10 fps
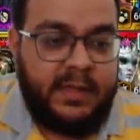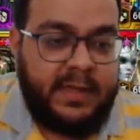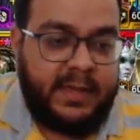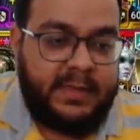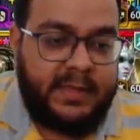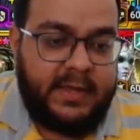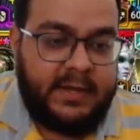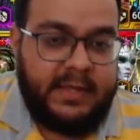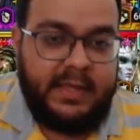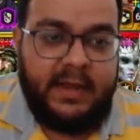And then
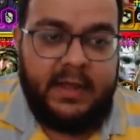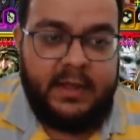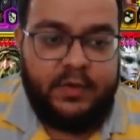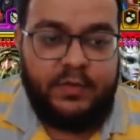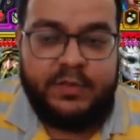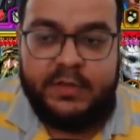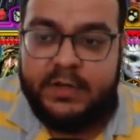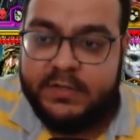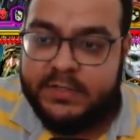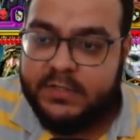Eagle Eye on the
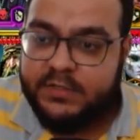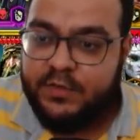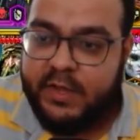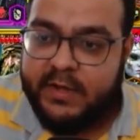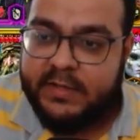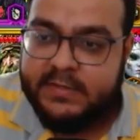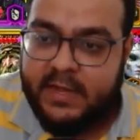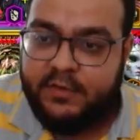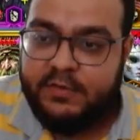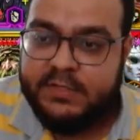tier 6 to get his
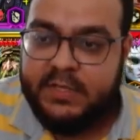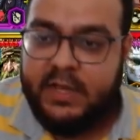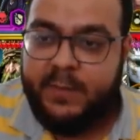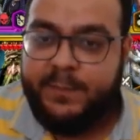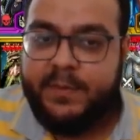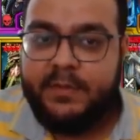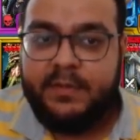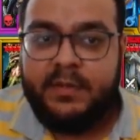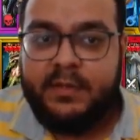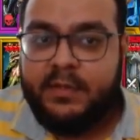accuracy up.
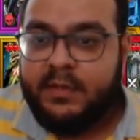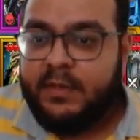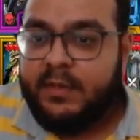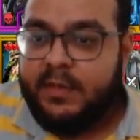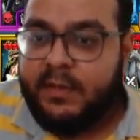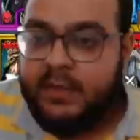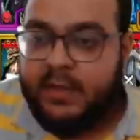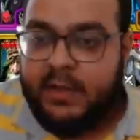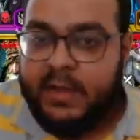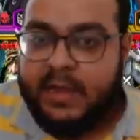
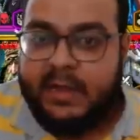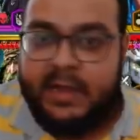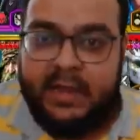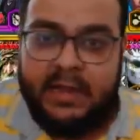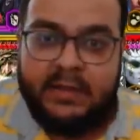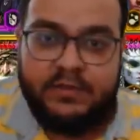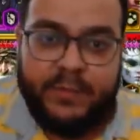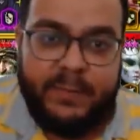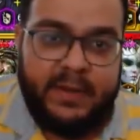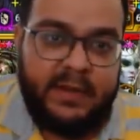Elhain,
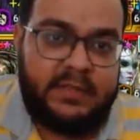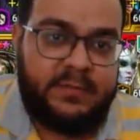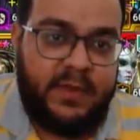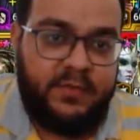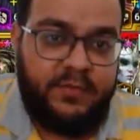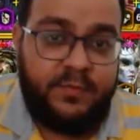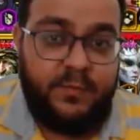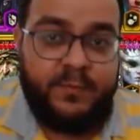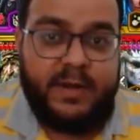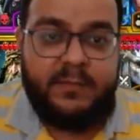Supreme Elhain is my
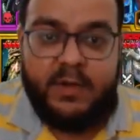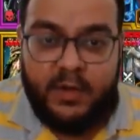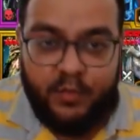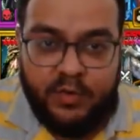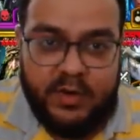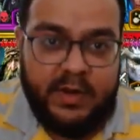primary nuker.